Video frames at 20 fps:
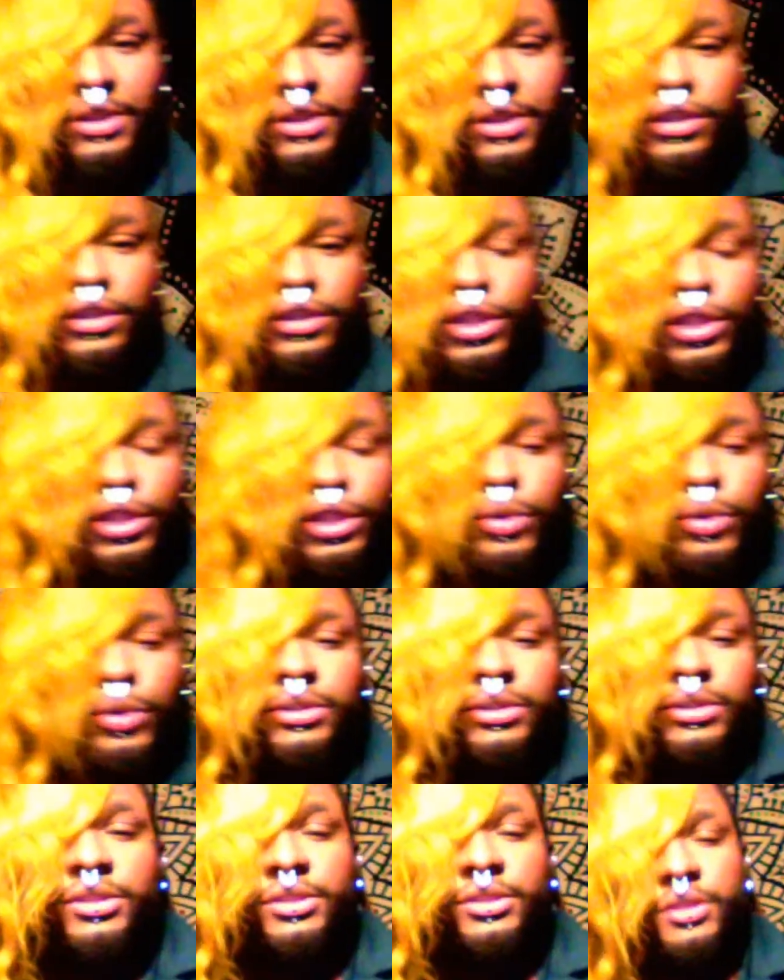
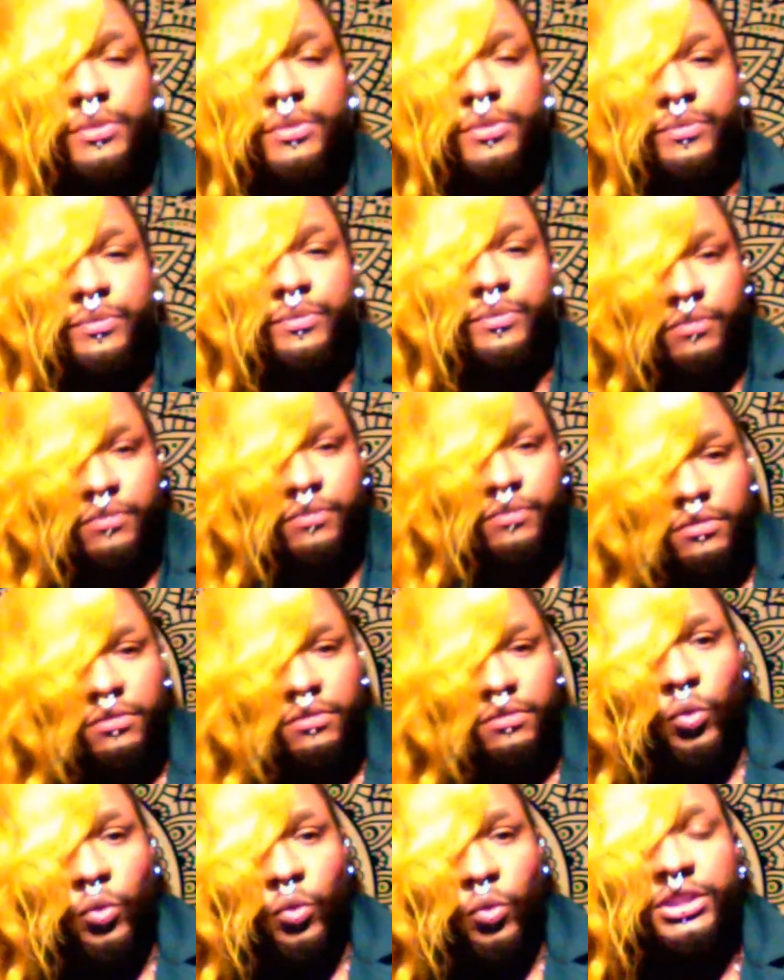Toots wants
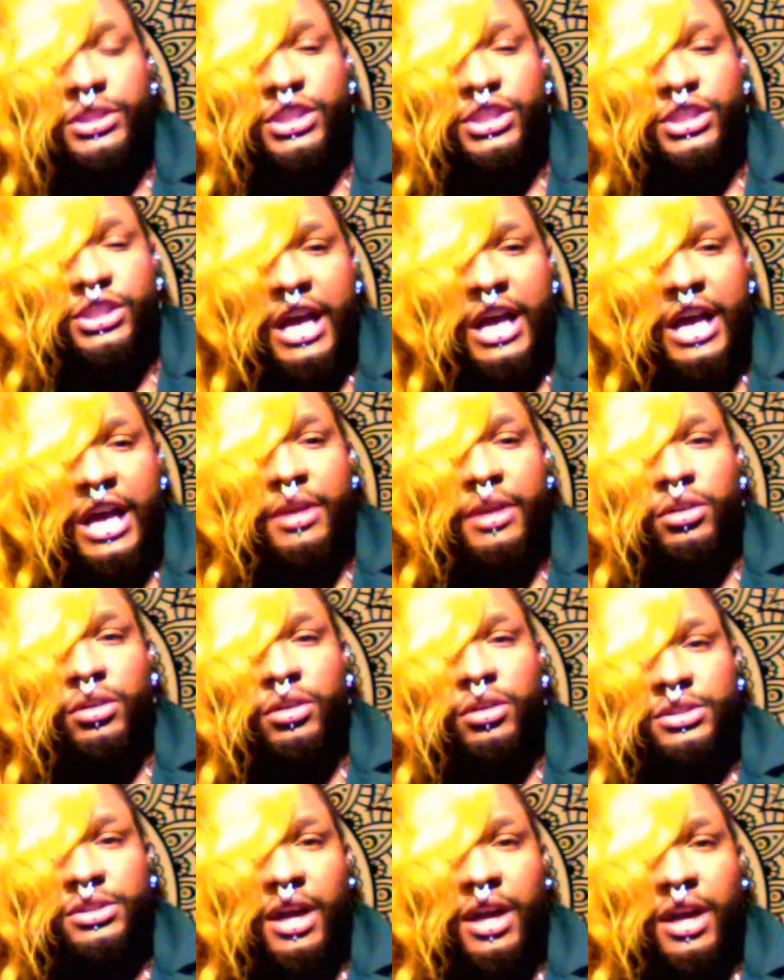to chime in on this
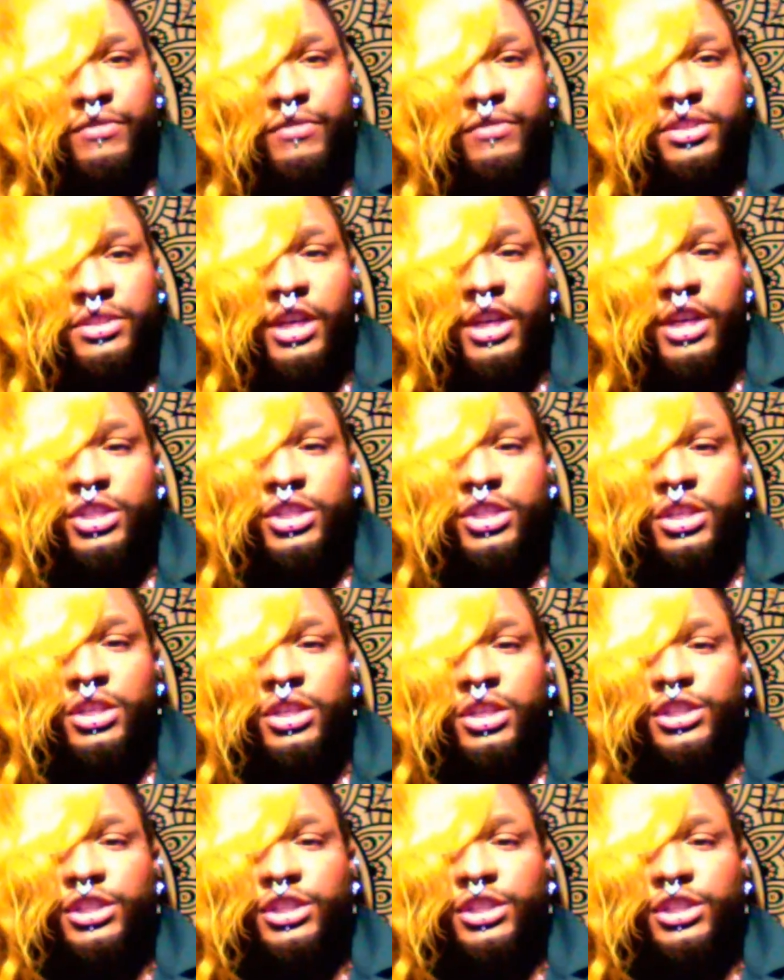conversation and she want to